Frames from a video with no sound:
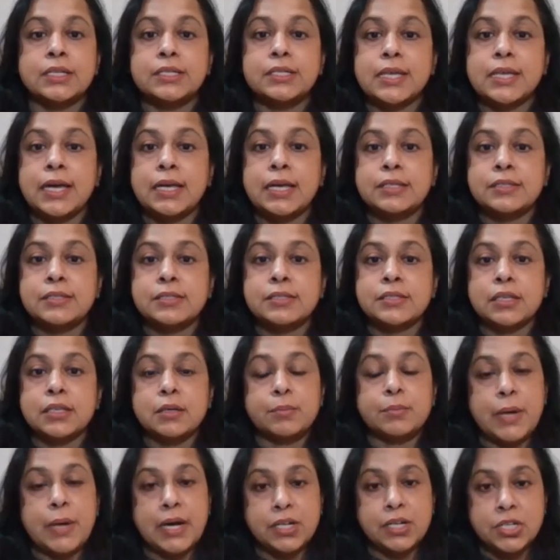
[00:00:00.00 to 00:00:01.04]
It has
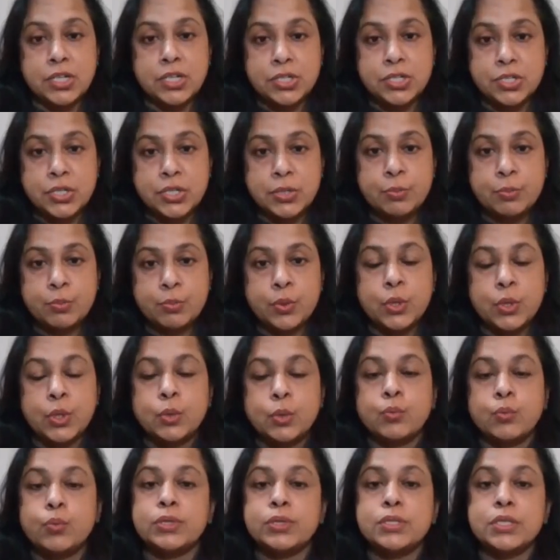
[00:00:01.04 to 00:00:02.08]
a partnership
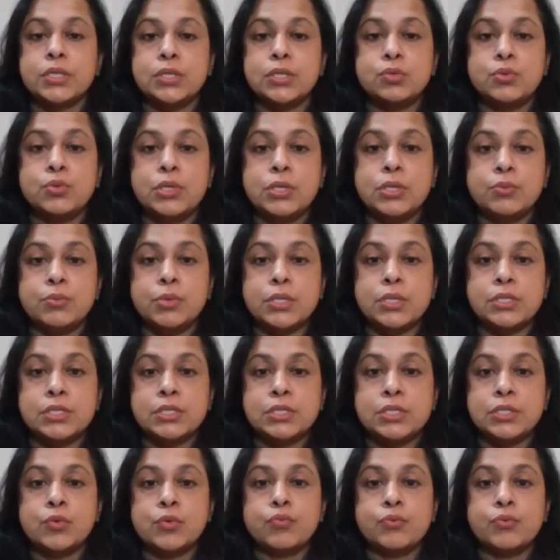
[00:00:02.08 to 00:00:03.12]
with the
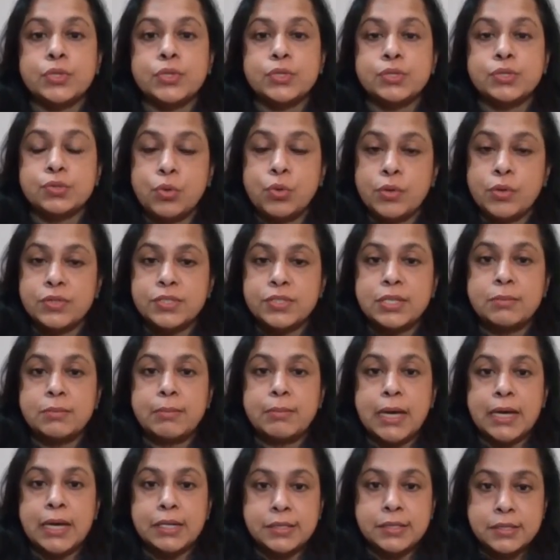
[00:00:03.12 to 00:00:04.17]
University of
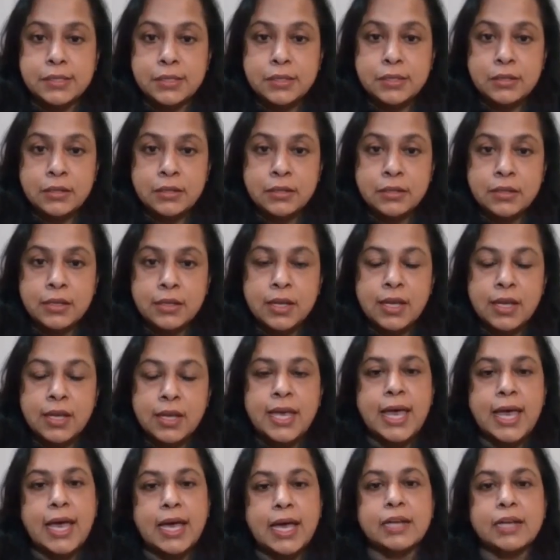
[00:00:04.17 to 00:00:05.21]
Wisconsin-Madison
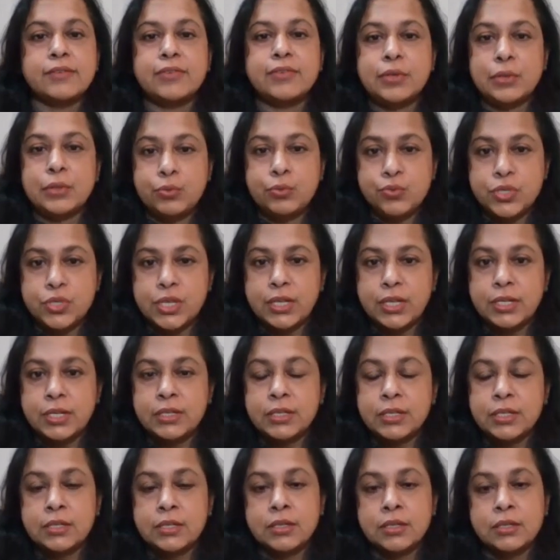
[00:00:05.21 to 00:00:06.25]
and
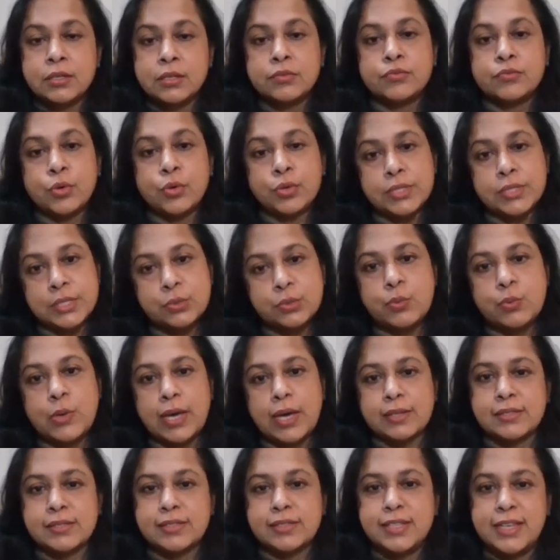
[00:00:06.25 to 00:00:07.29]
Flugen for this
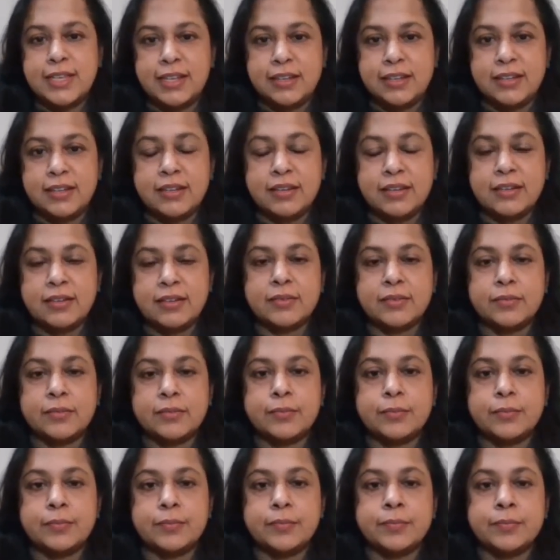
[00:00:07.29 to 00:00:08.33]
vaccine.
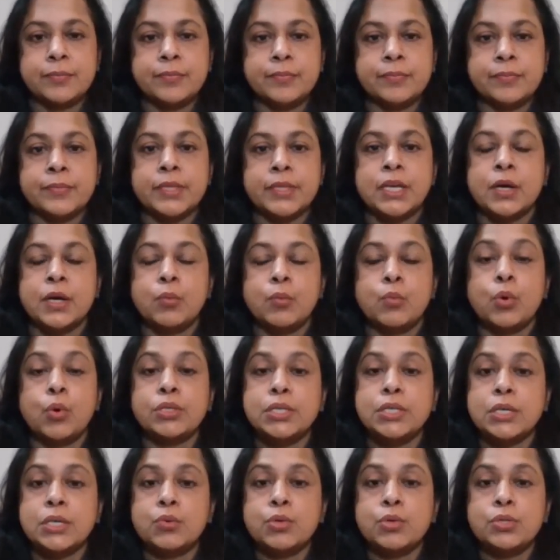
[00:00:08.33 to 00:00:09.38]

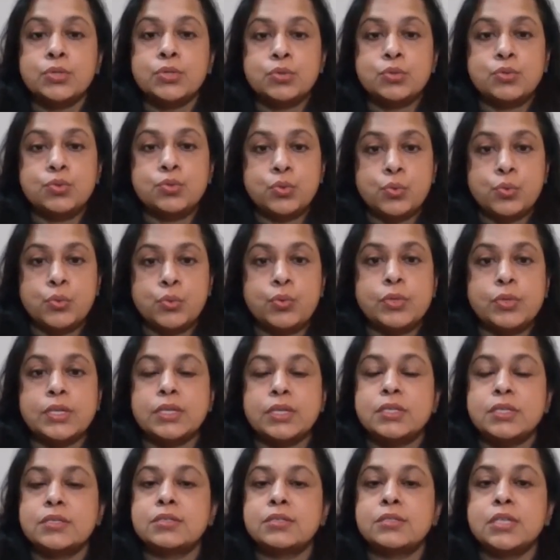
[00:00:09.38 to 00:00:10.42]
What they're going to do
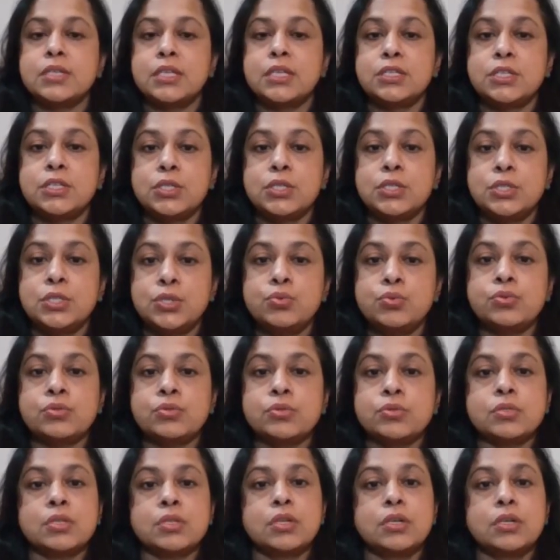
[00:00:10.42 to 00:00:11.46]
is
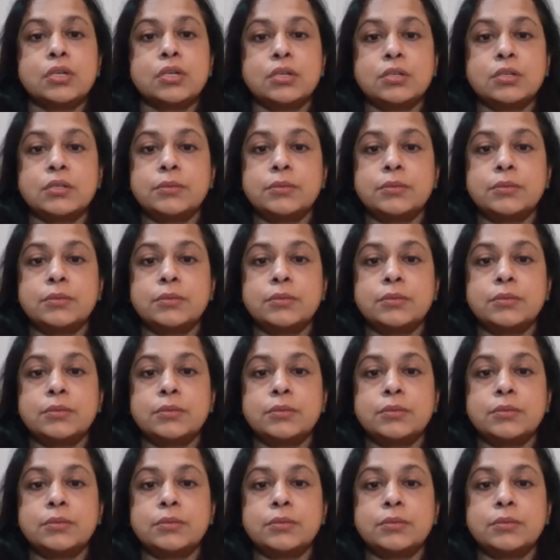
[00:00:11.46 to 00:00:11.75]
introduce